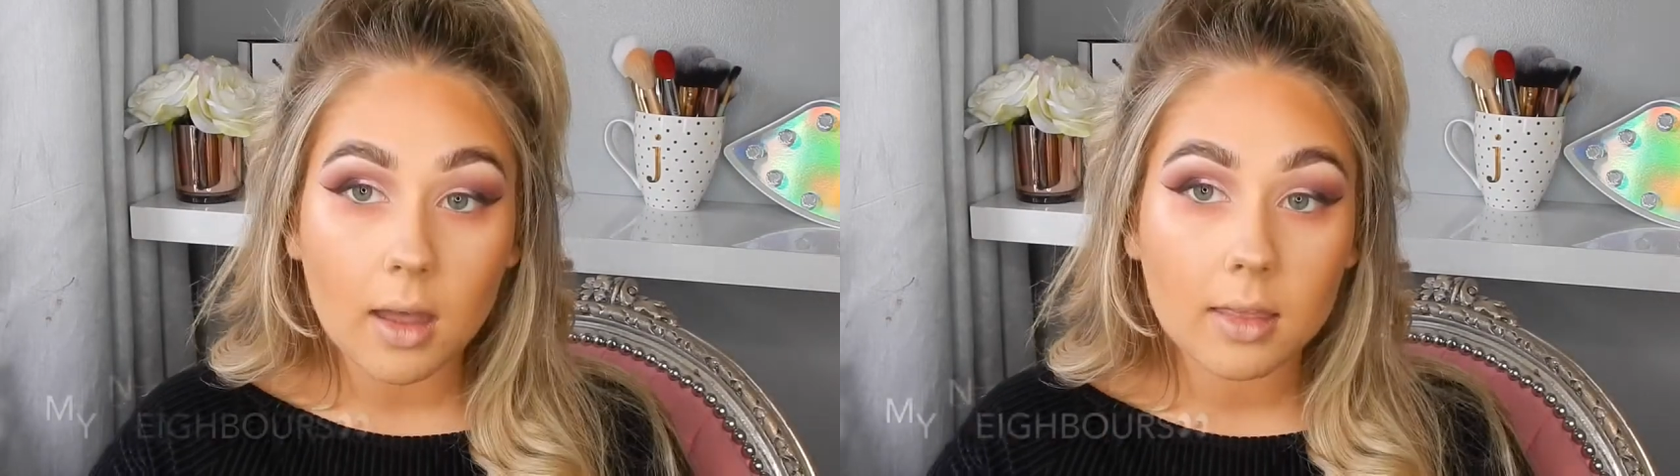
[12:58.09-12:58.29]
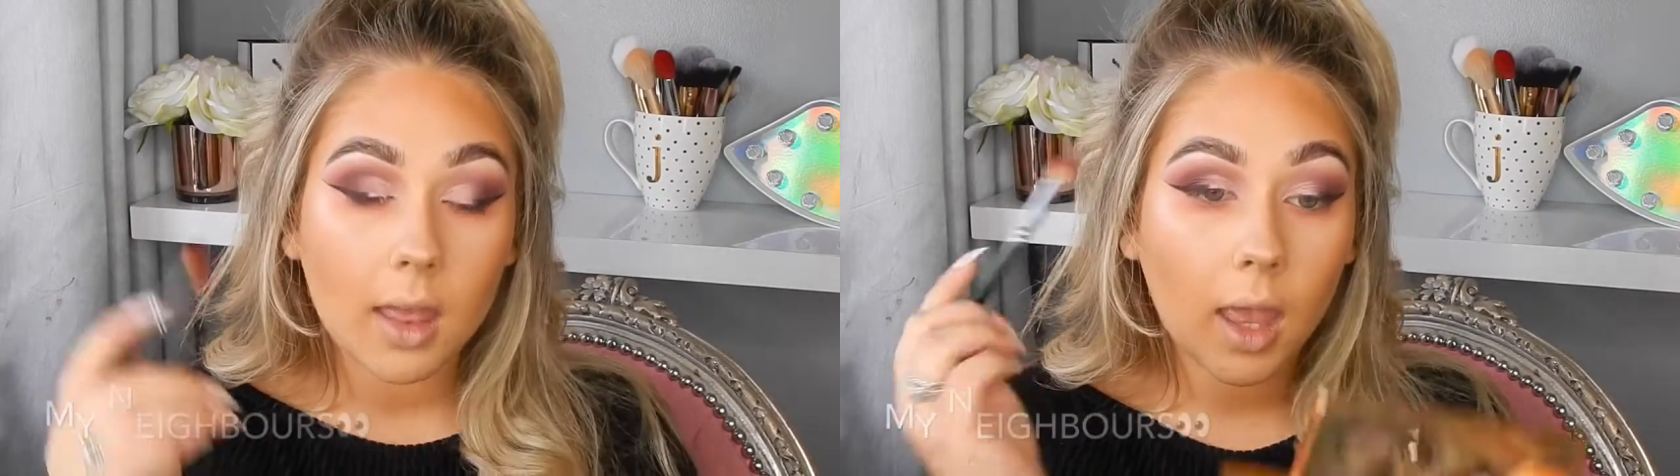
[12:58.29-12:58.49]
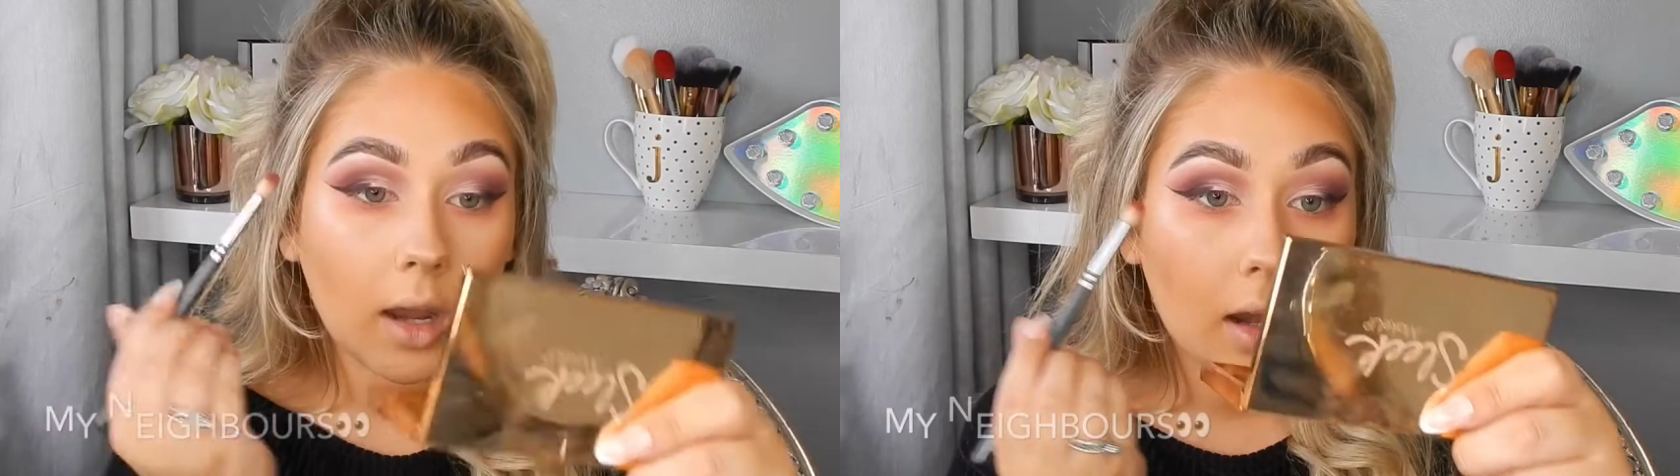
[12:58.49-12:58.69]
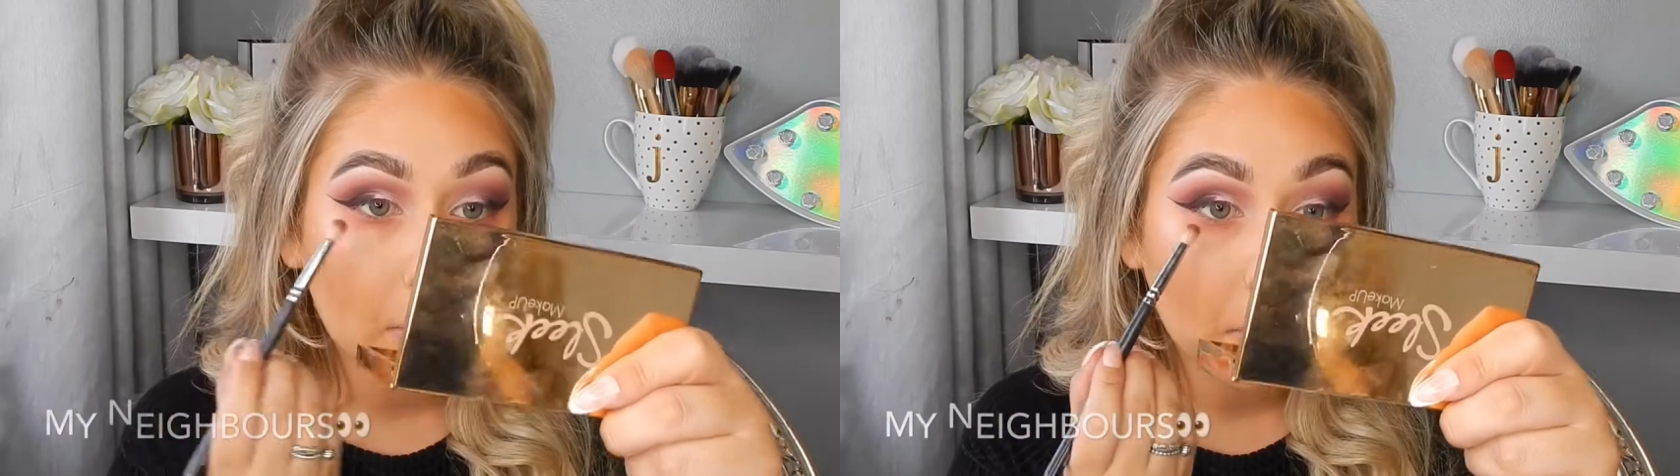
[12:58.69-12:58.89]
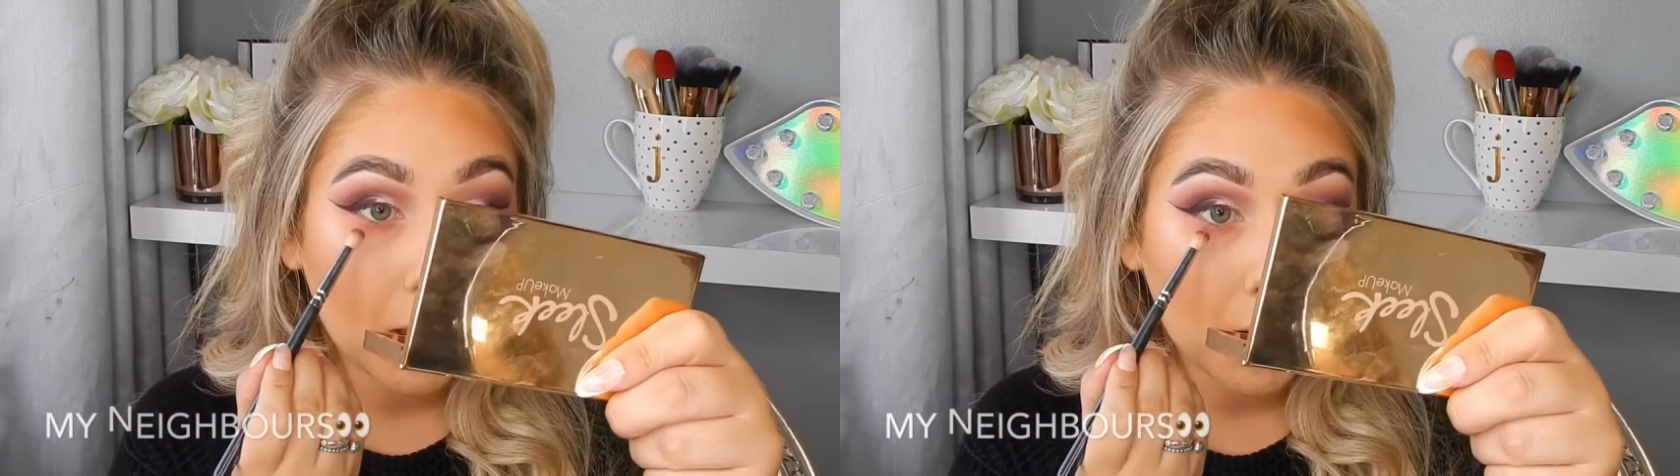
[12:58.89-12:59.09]
and then
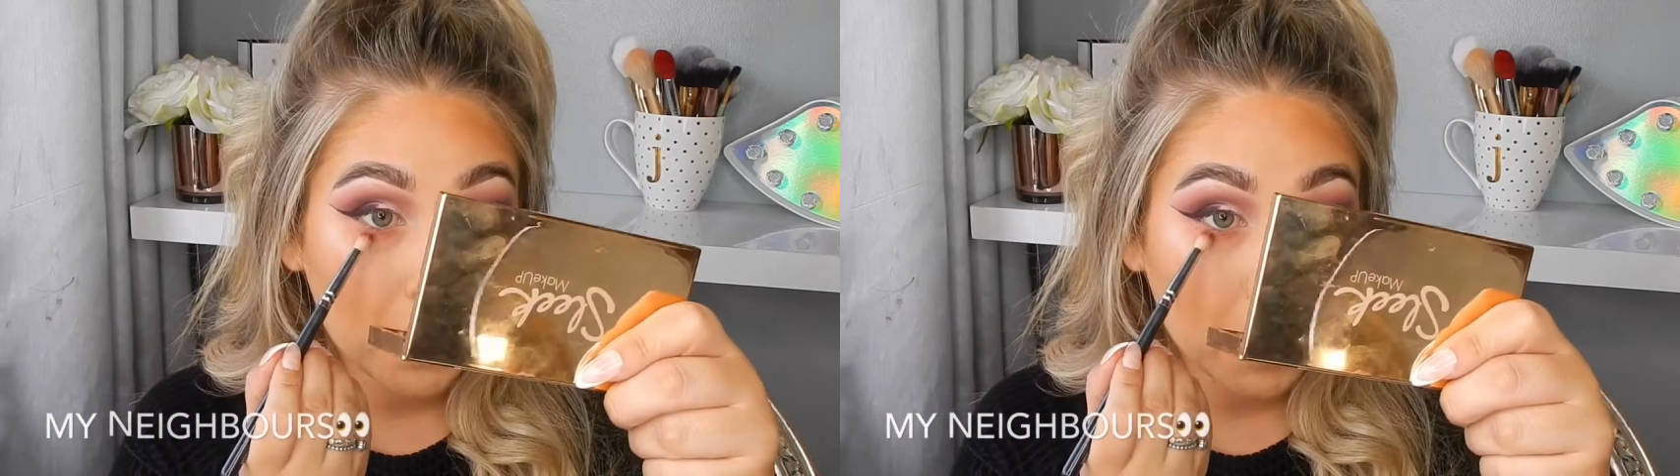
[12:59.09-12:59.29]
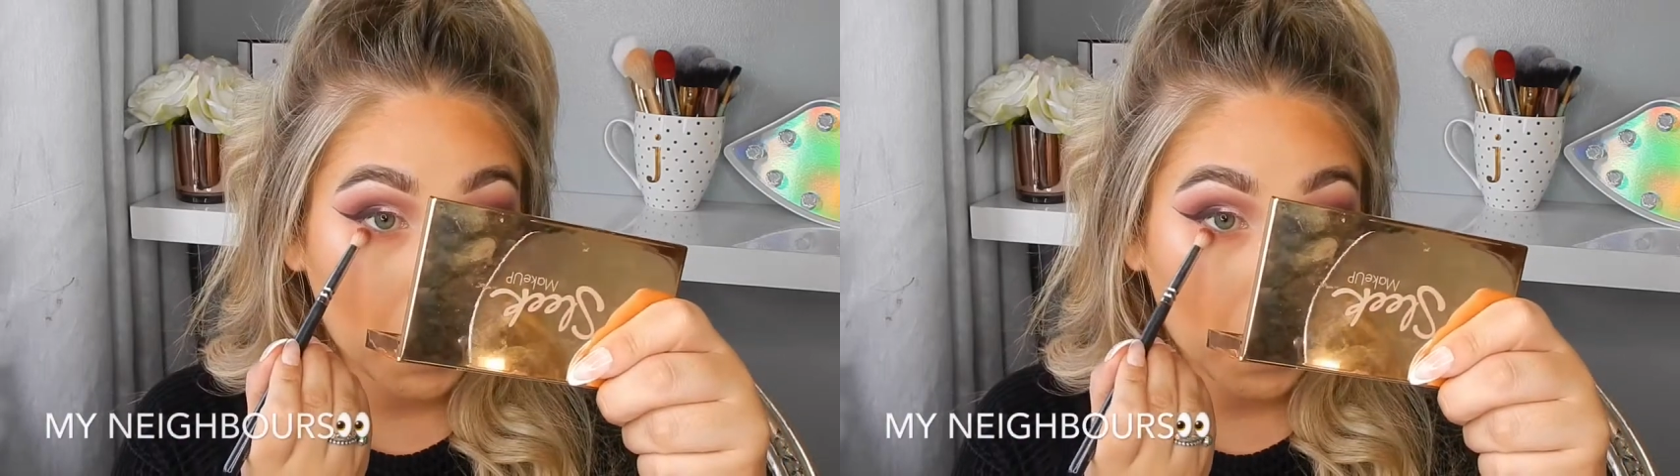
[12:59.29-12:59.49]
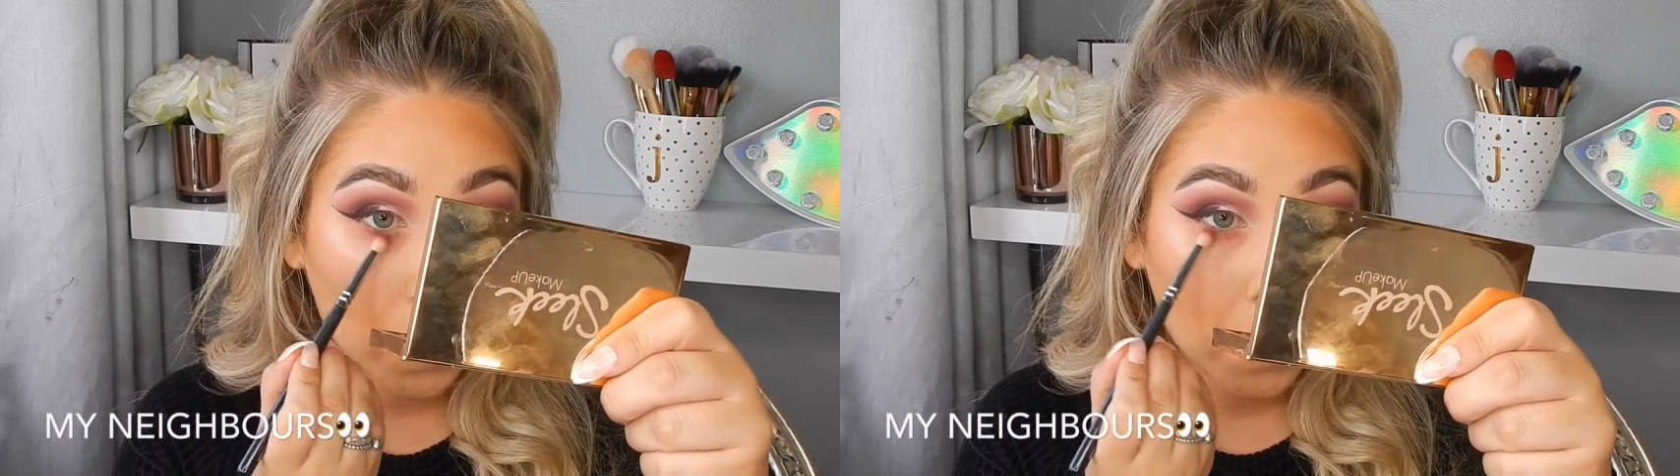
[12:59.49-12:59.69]
applying it